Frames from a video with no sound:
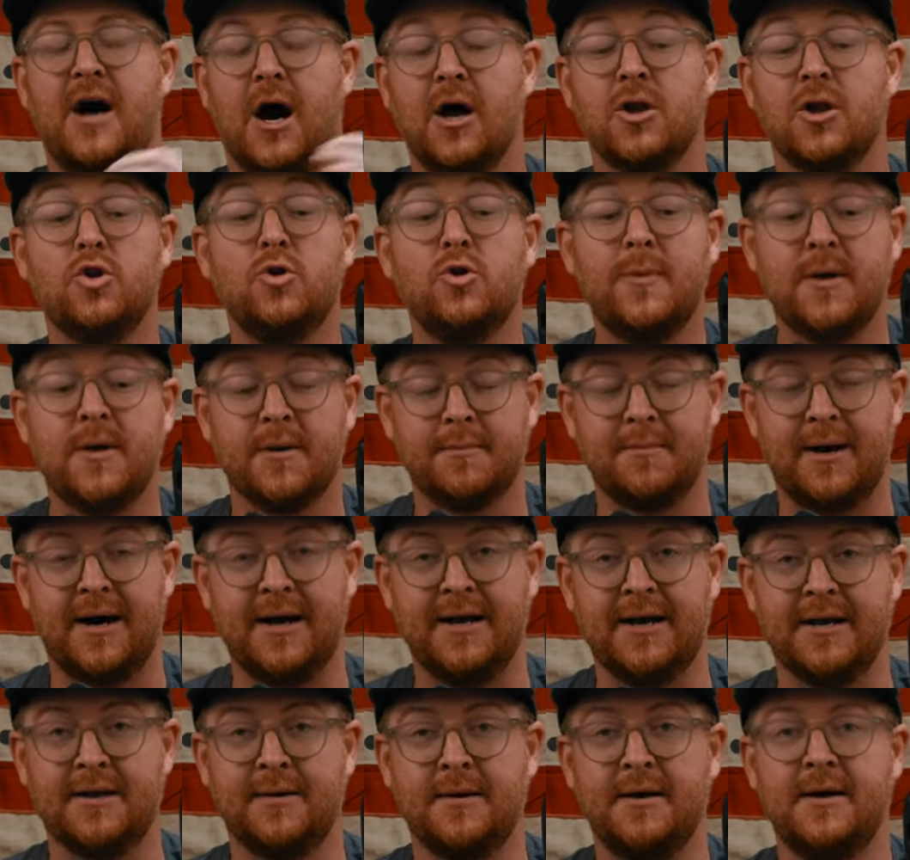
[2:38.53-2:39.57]
aluminum
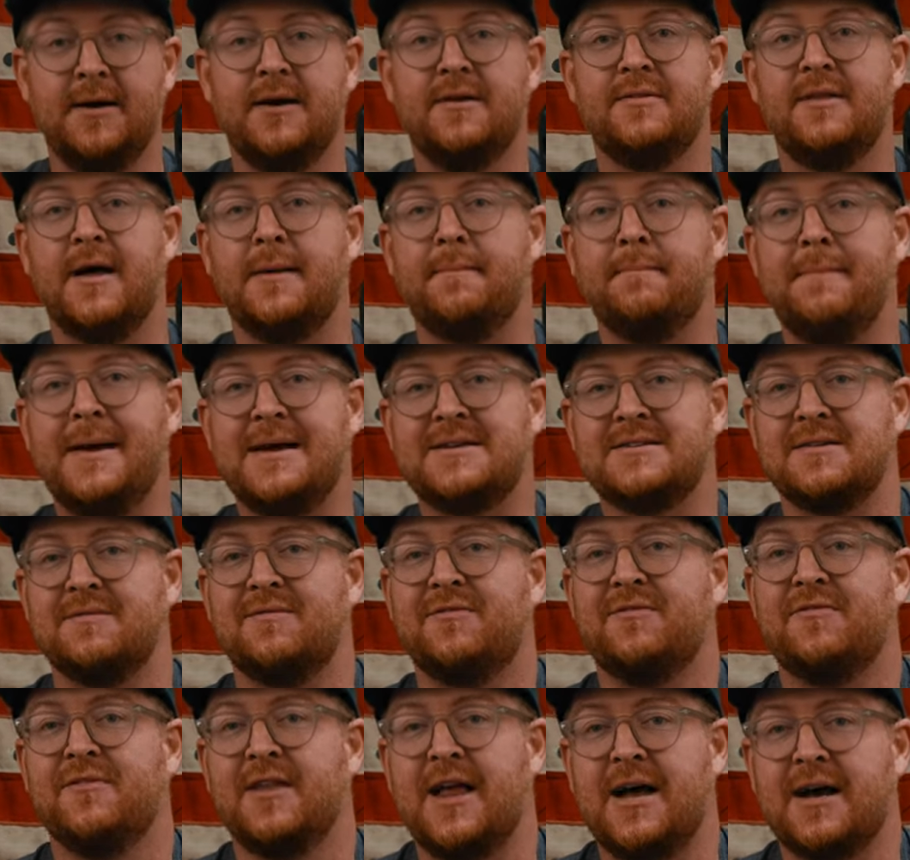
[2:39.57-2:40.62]
binding, that makes it
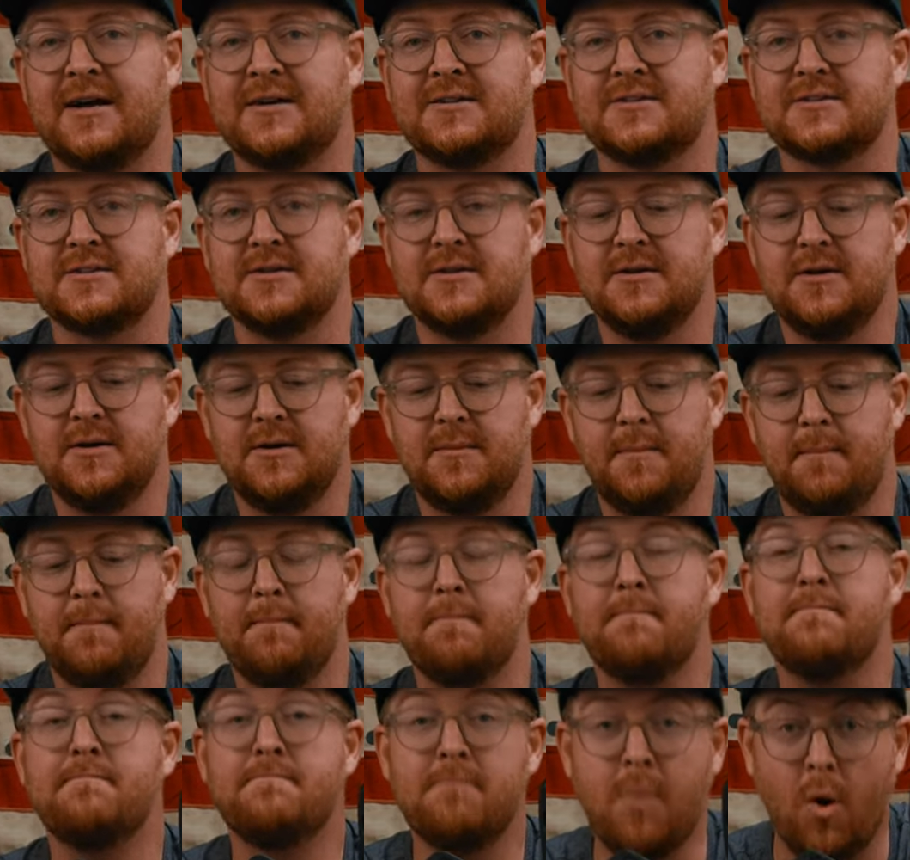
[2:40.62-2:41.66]
flex
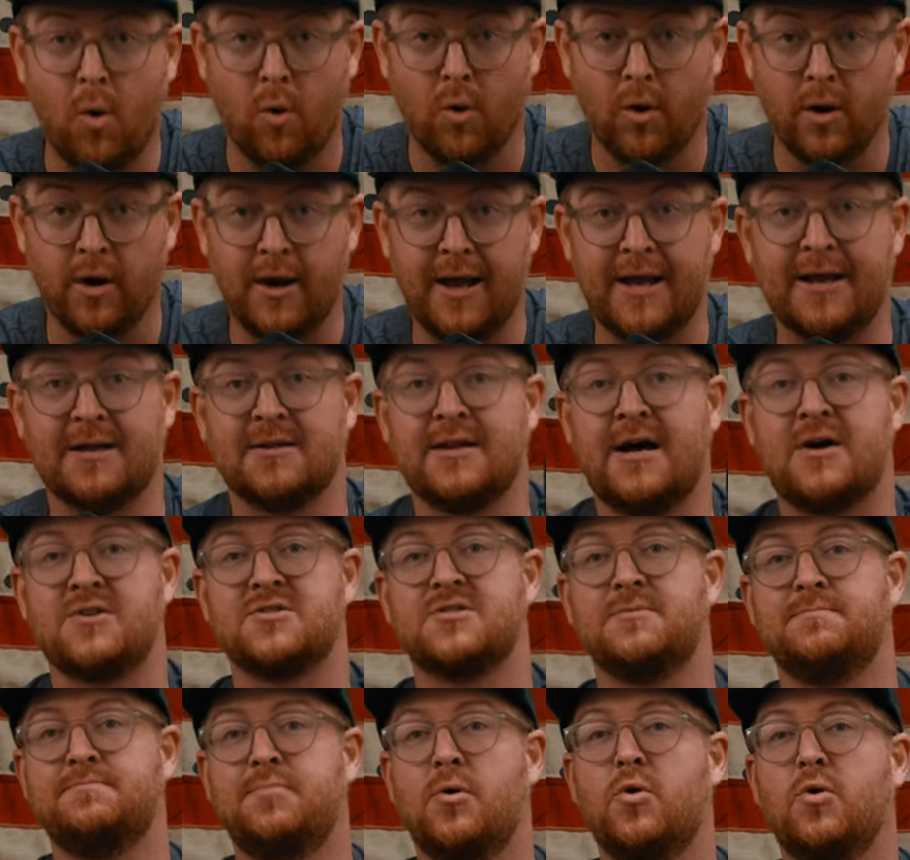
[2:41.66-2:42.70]
more and allows
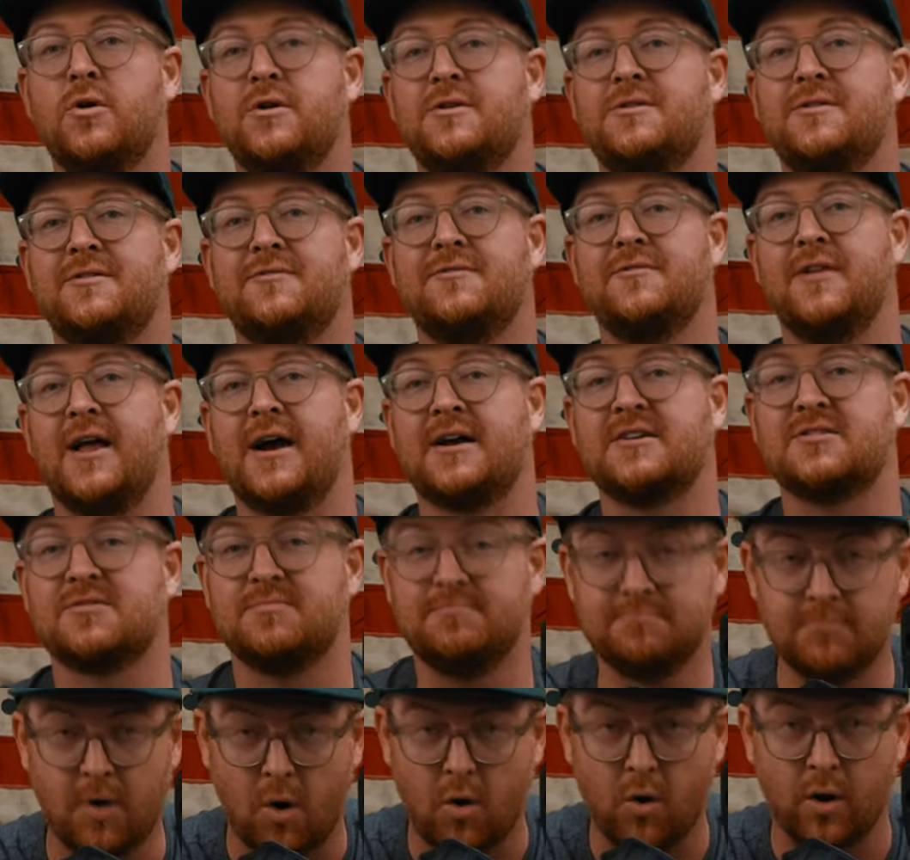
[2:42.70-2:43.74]
the board to flex
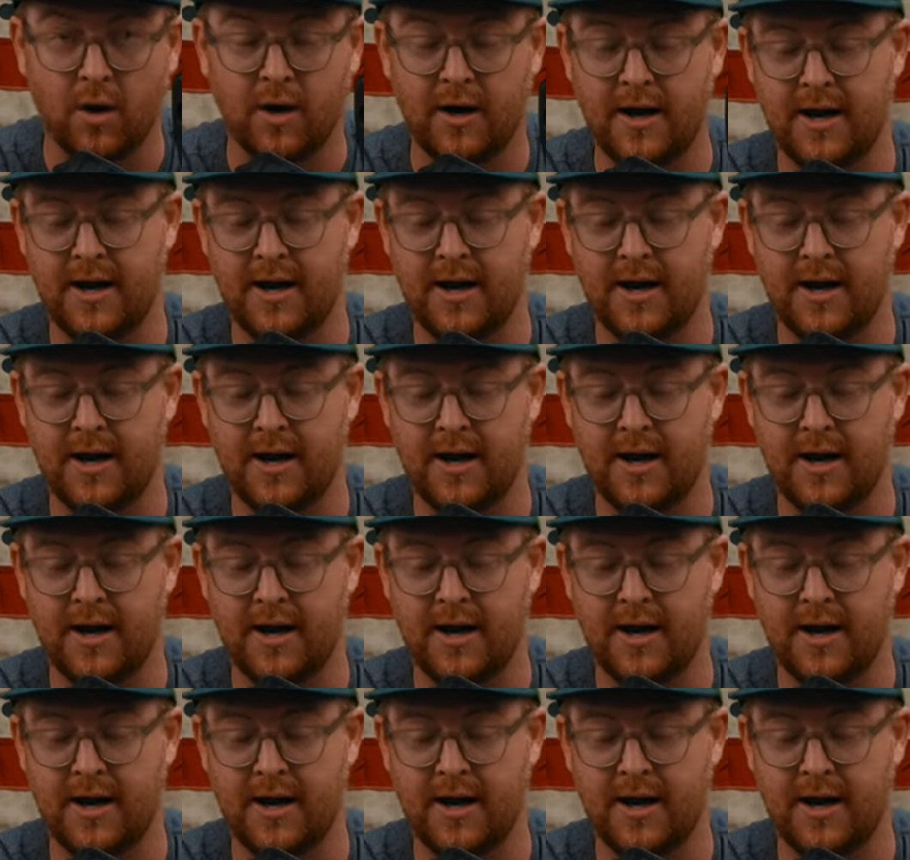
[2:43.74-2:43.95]
more.